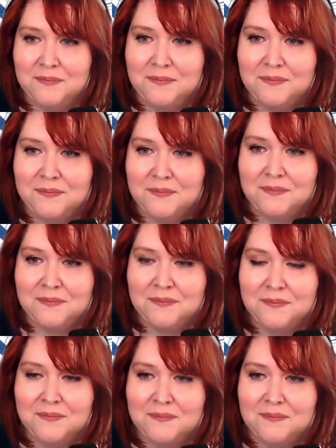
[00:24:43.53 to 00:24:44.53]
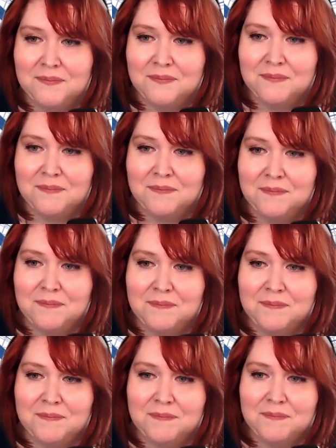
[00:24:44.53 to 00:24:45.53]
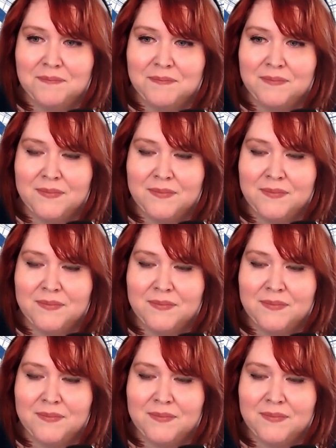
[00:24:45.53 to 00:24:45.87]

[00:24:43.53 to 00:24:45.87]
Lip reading: Nobody speaks.